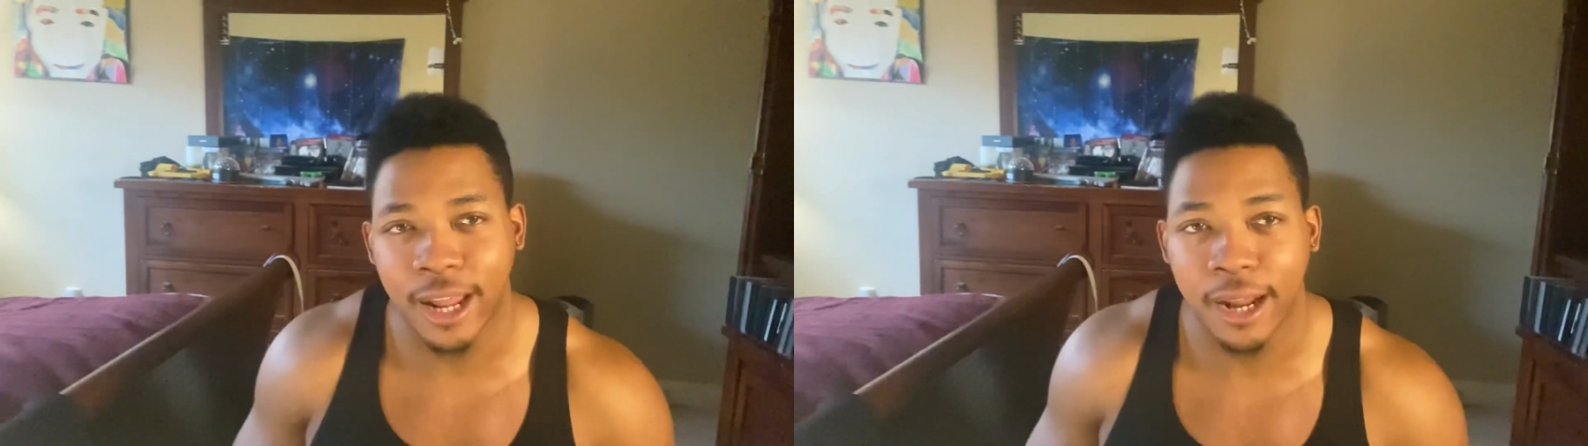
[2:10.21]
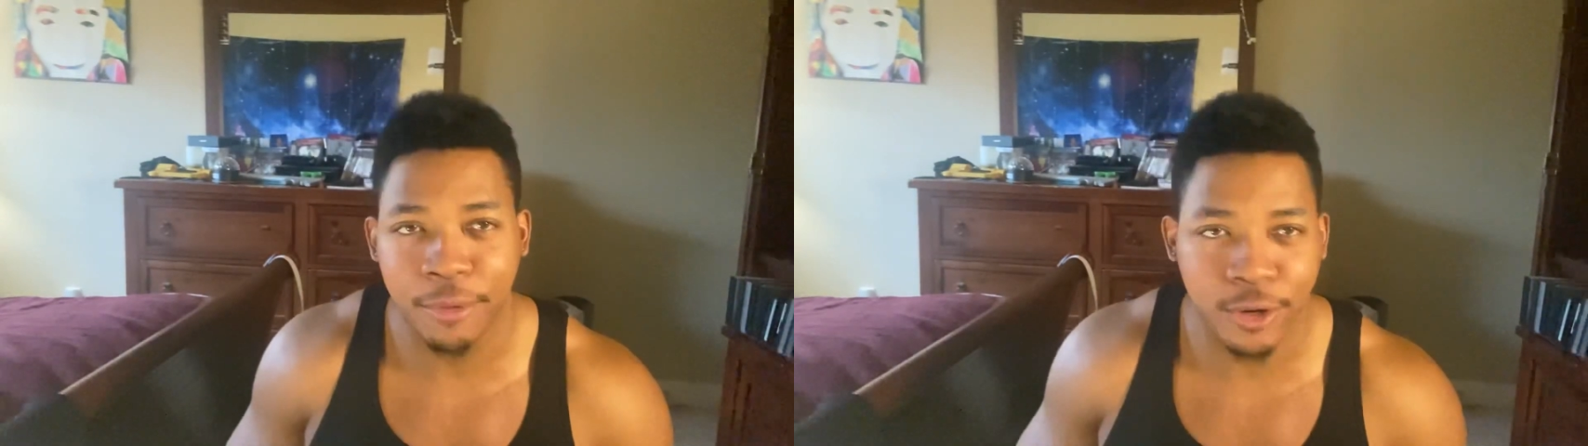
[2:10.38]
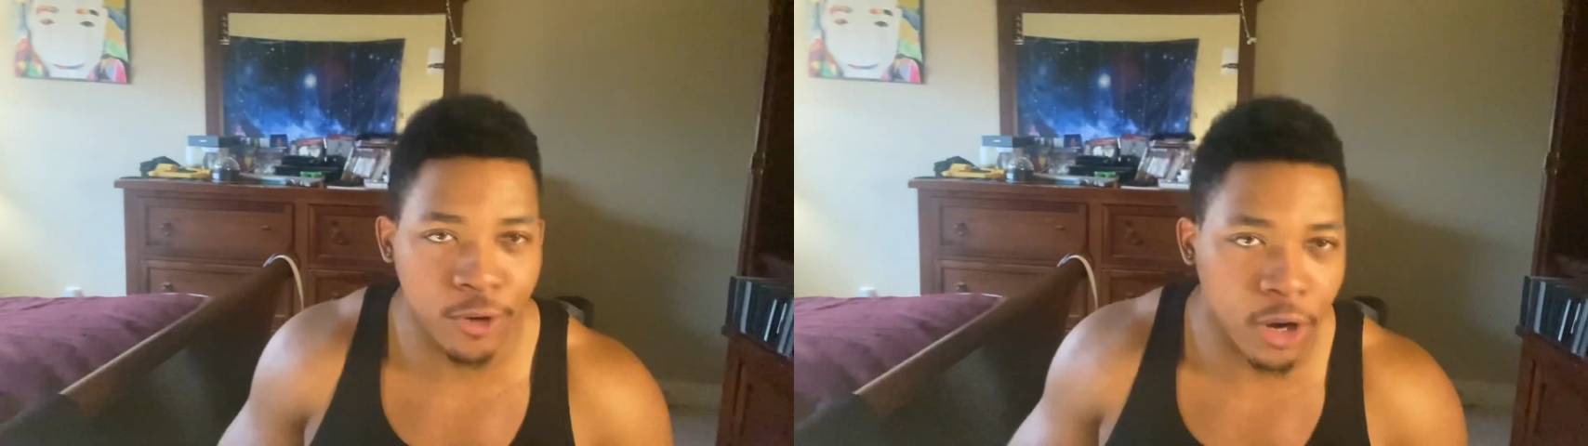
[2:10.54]
I'm
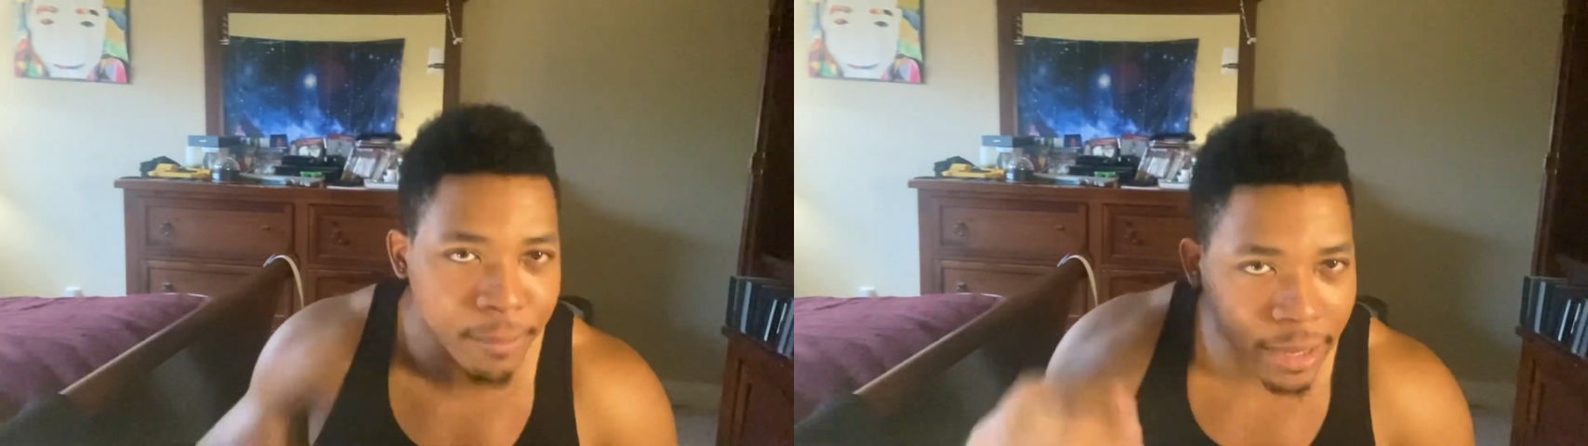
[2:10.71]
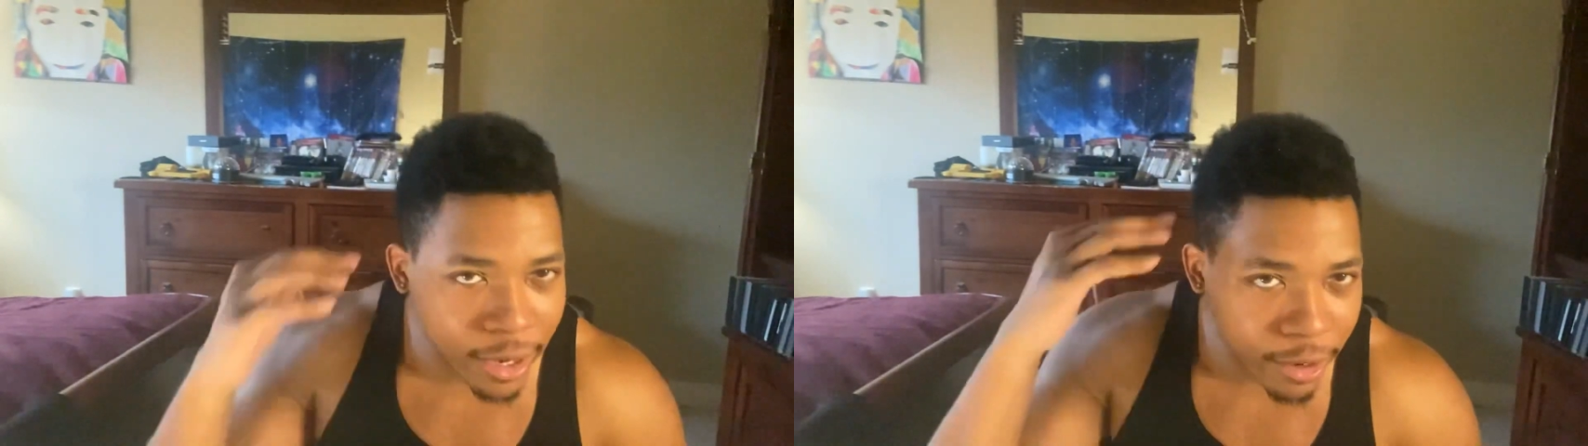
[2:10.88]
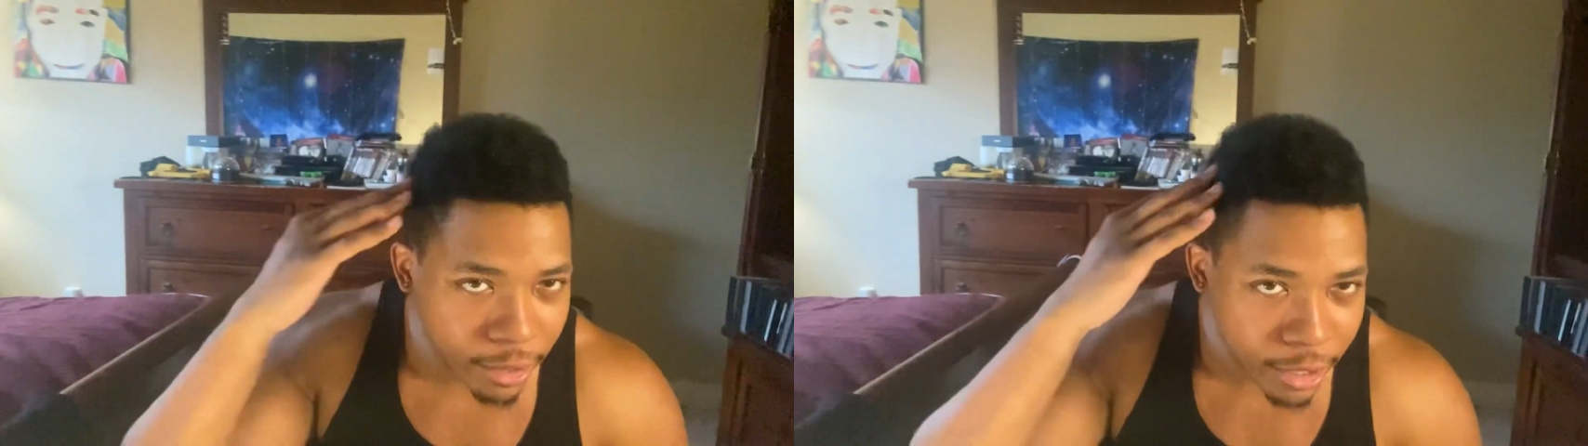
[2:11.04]
going to grow out my
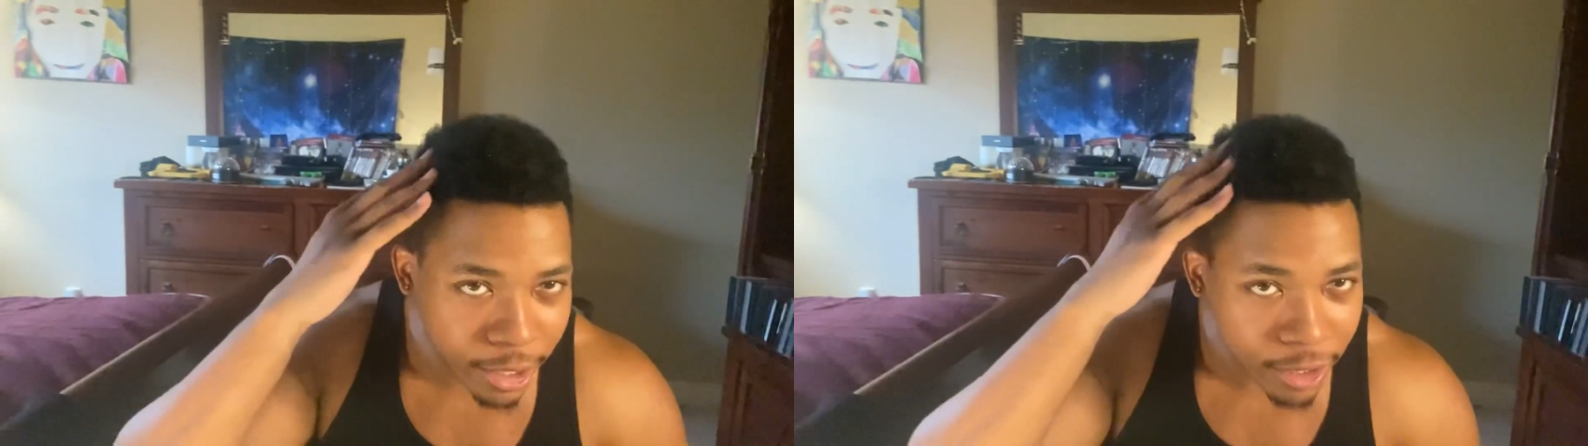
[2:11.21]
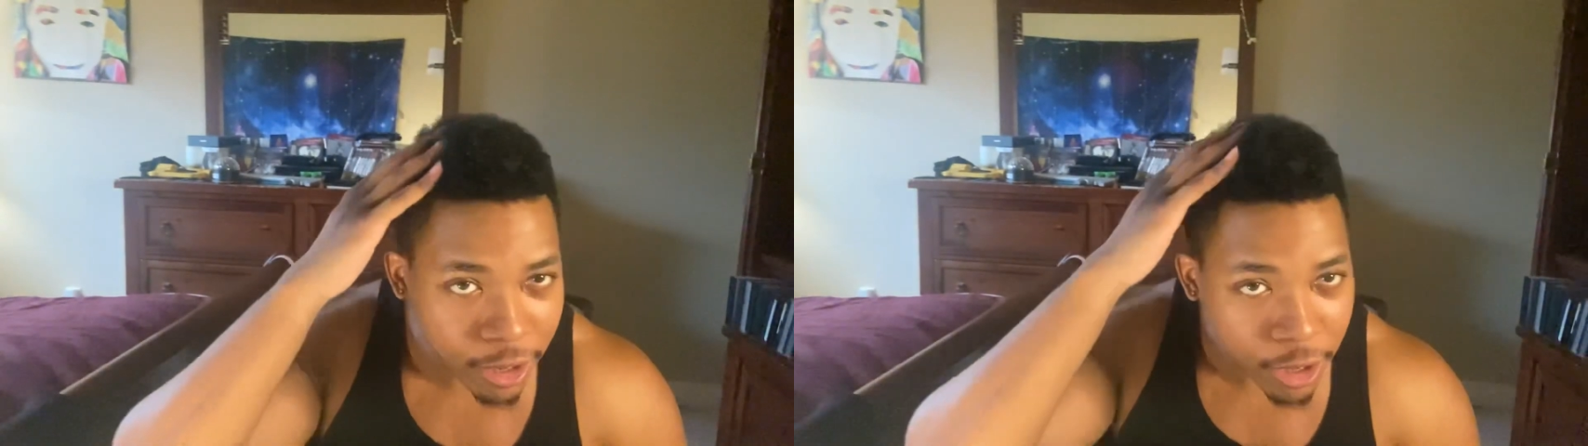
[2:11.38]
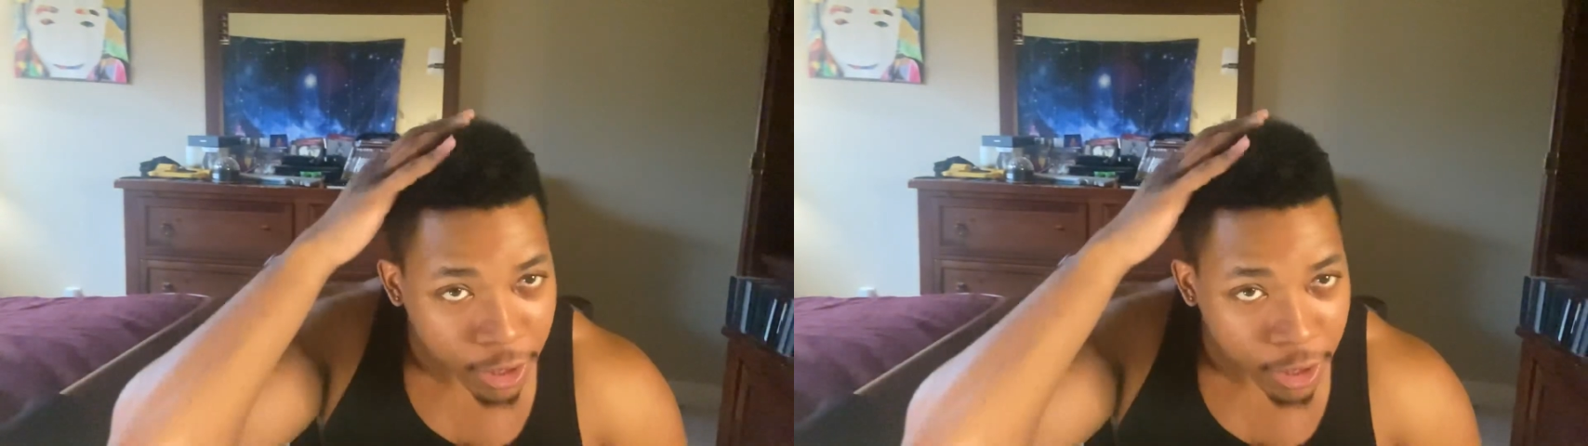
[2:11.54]
hair again.